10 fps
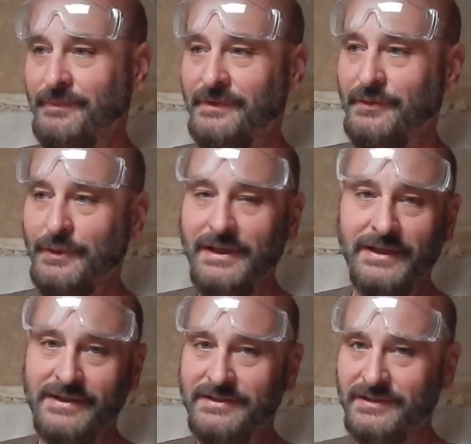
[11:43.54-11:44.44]
tweet
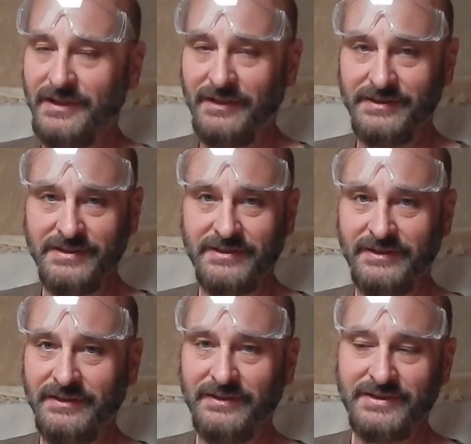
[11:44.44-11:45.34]
us, you know, just
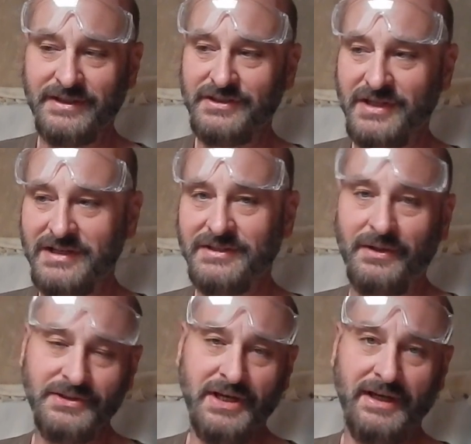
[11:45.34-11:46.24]
suggest
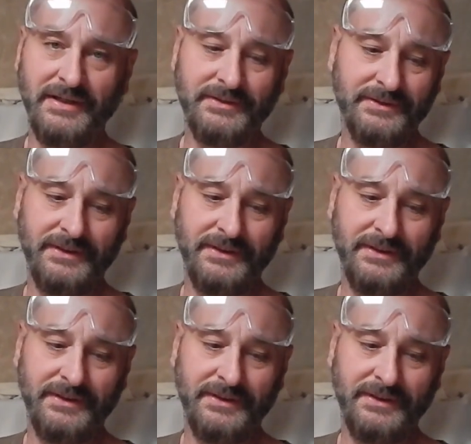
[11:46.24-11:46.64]
our channel,